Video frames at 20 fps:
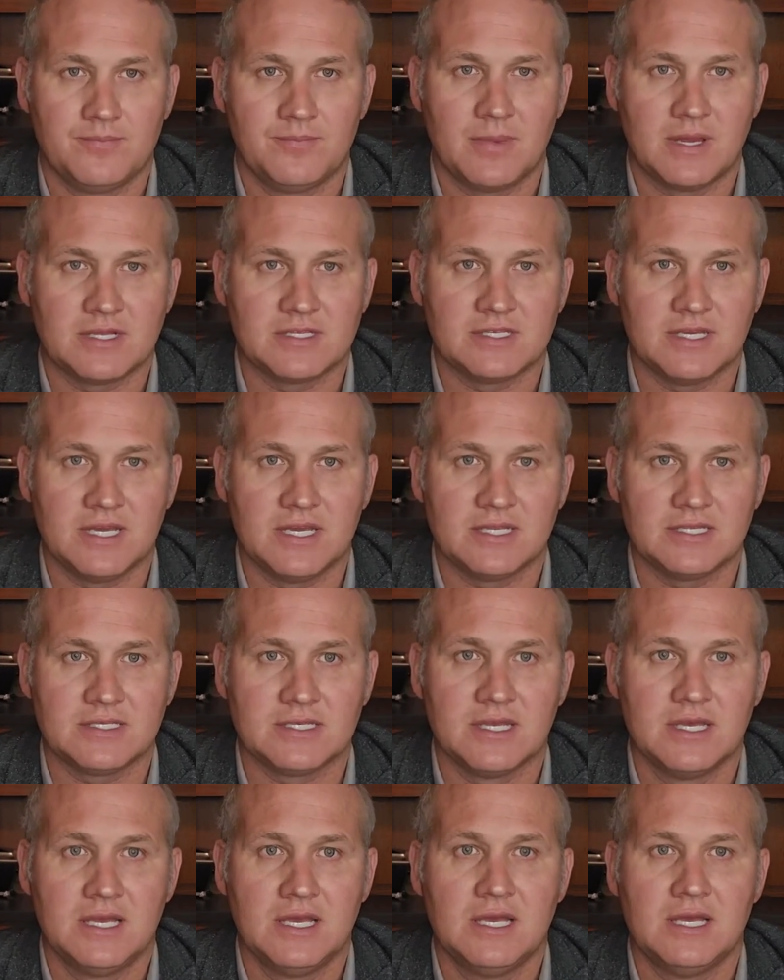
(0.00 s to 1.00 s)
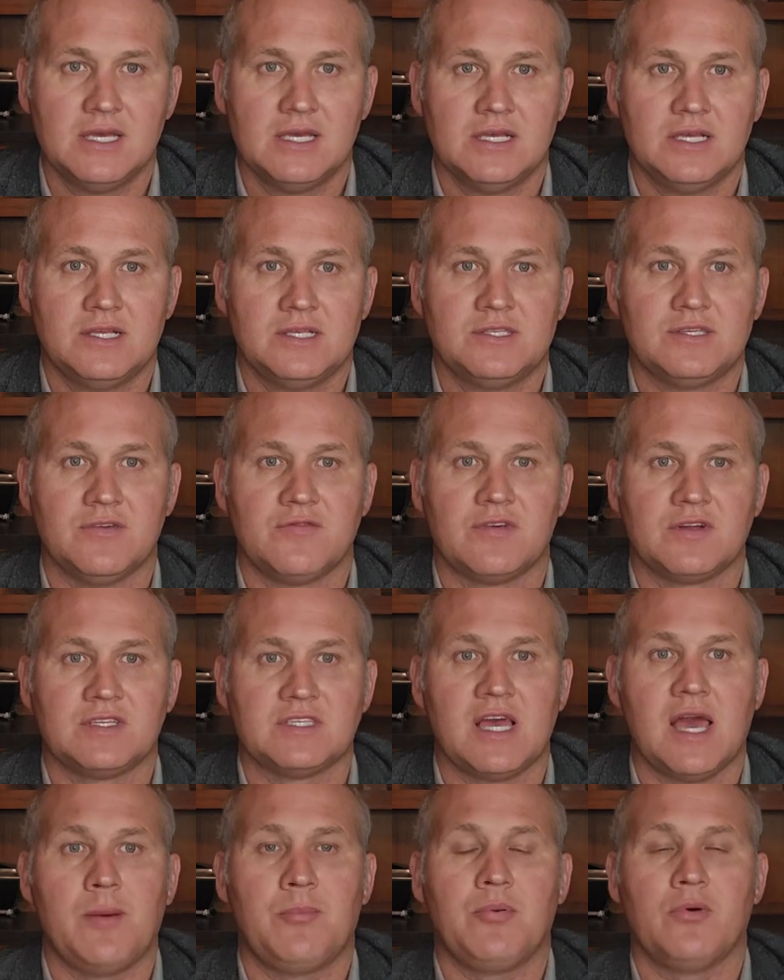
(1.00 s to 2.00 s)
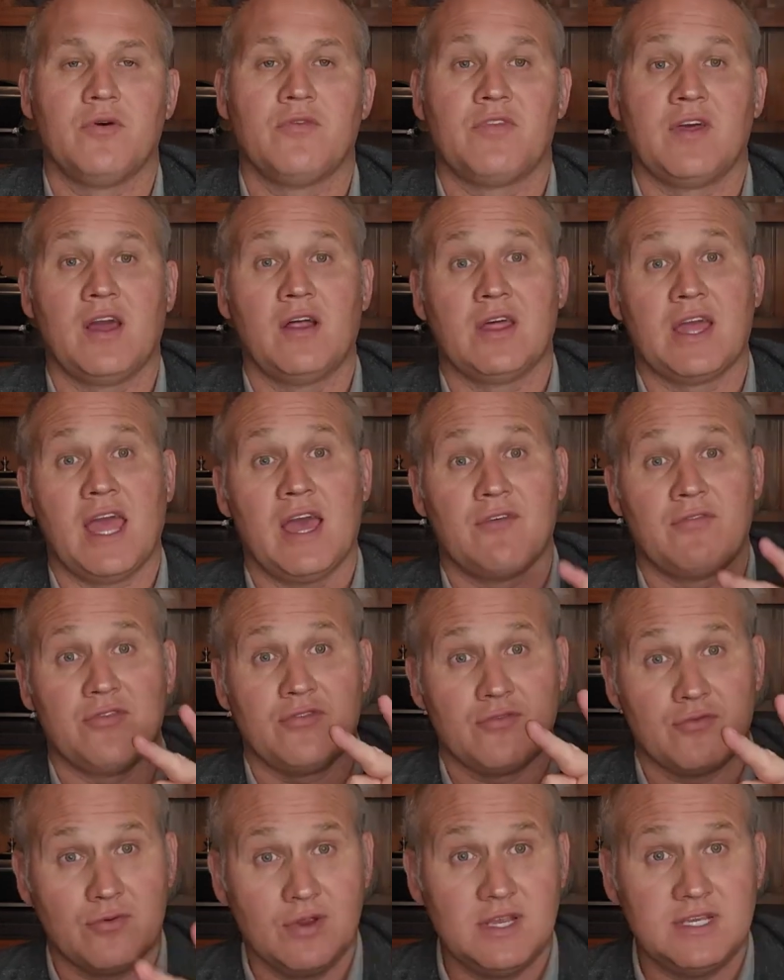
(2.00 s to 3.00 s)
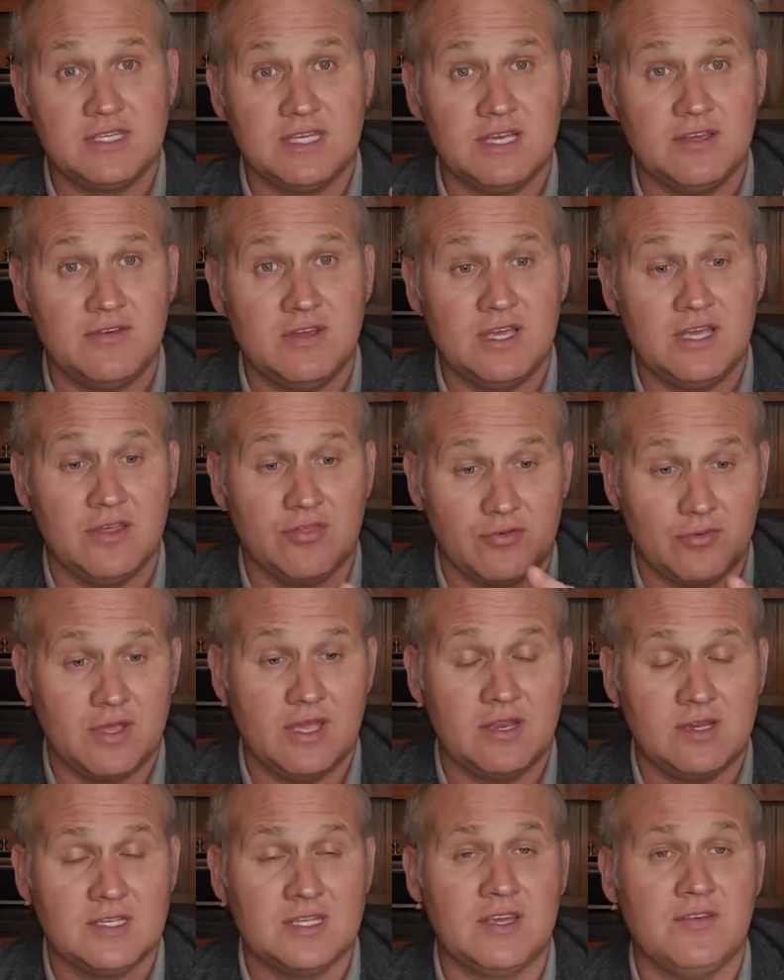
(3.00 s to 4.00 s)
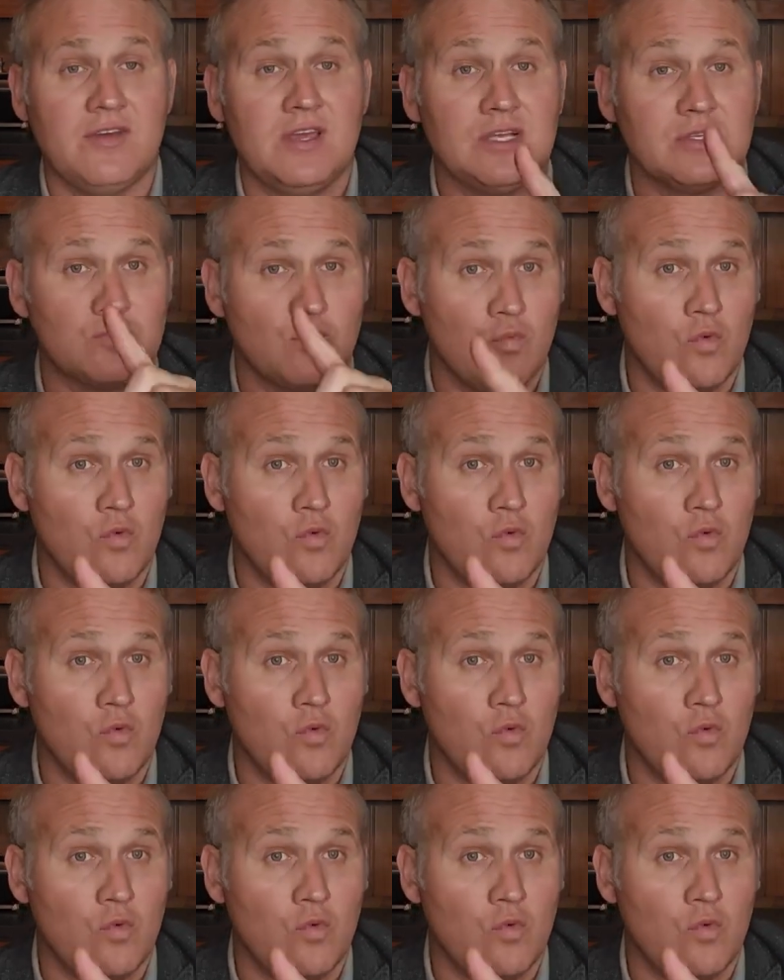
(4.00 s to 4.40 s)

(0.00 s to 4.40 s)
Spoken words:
Make sense? So for example, if they only have 3 TVs,